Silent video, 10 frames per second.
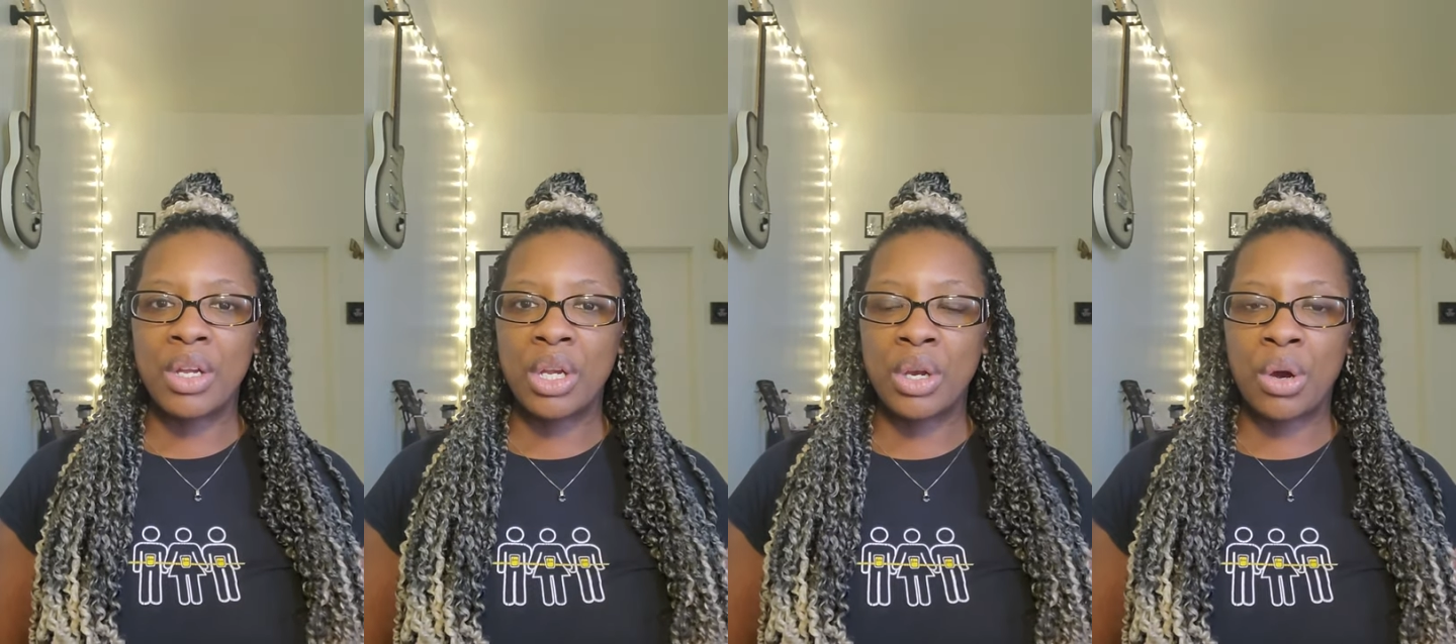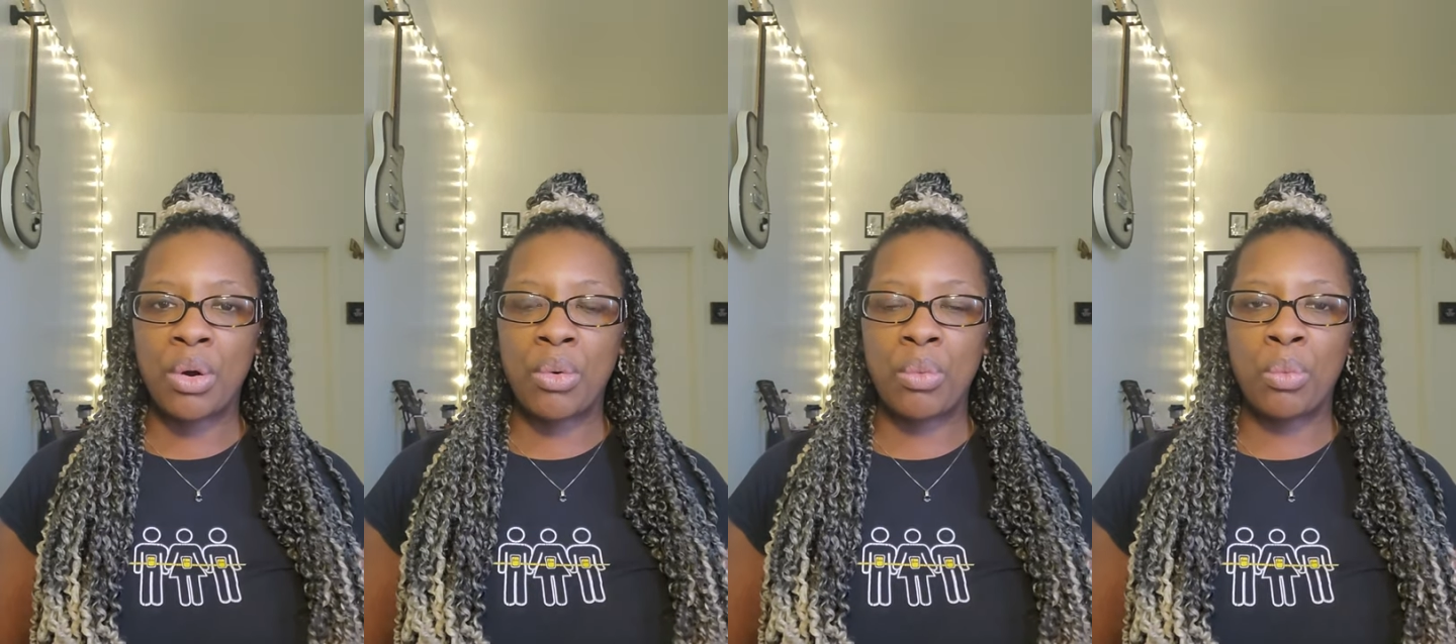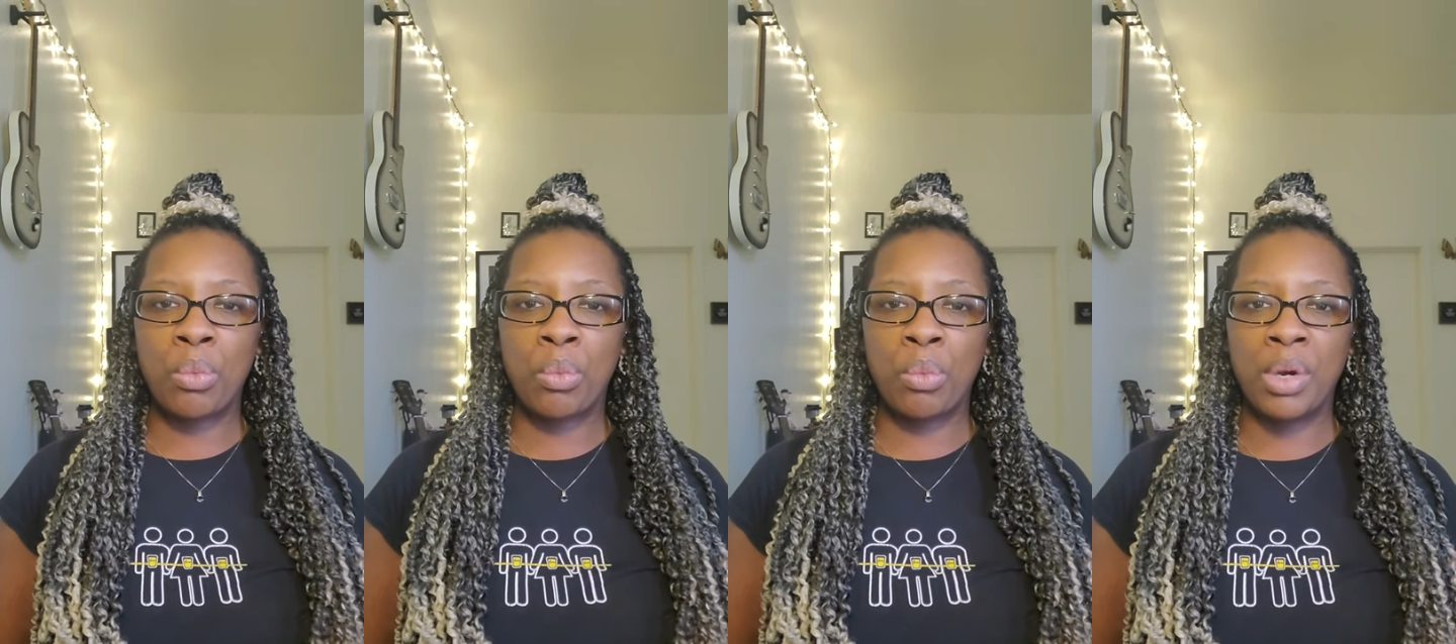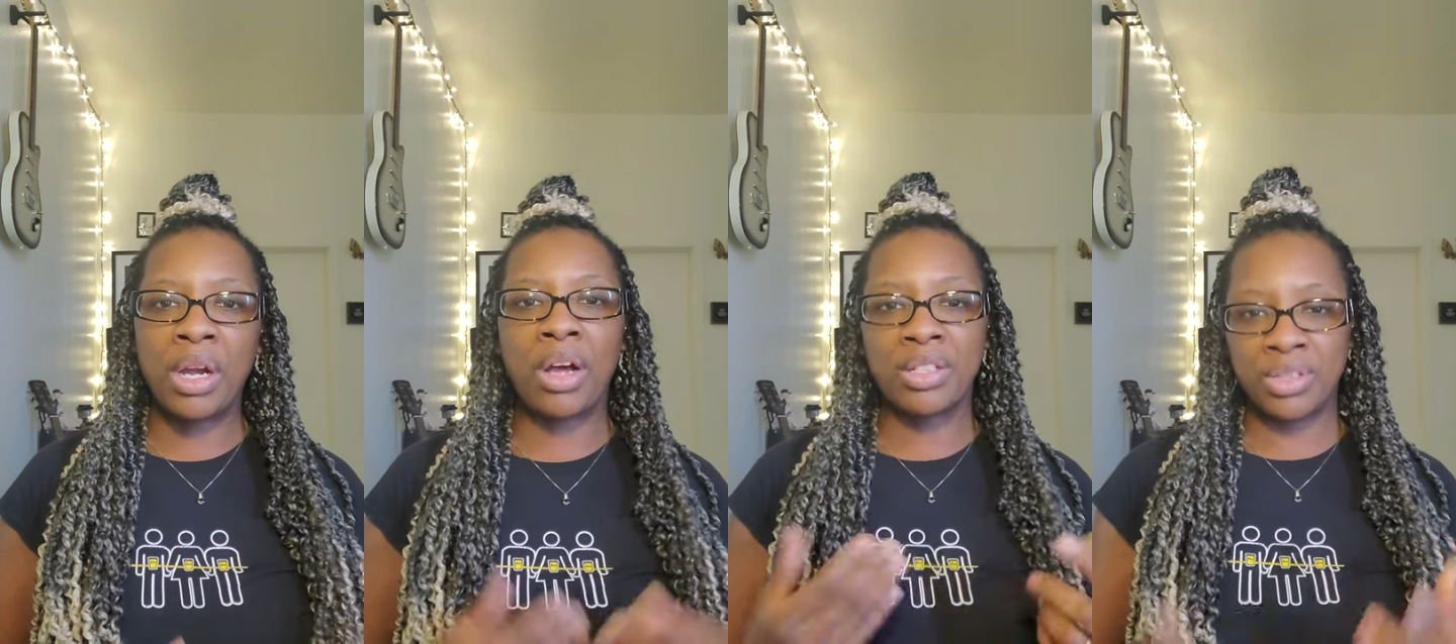you know we
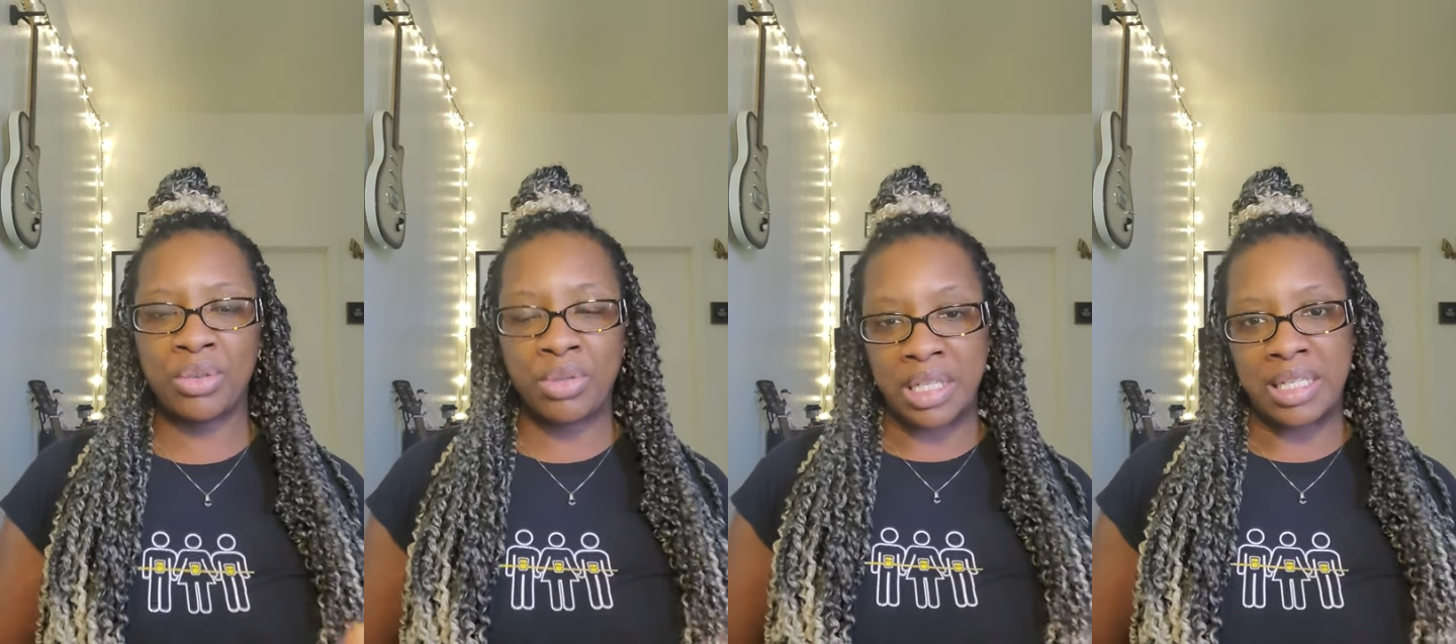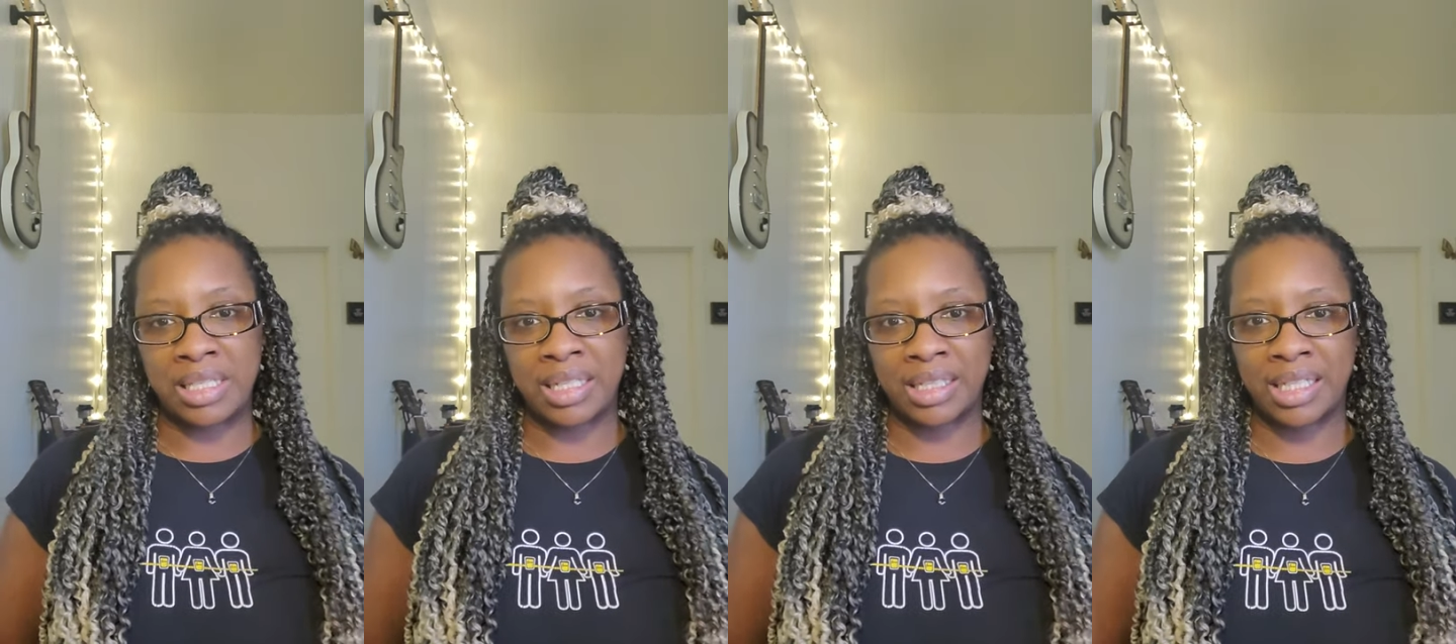all do need to stick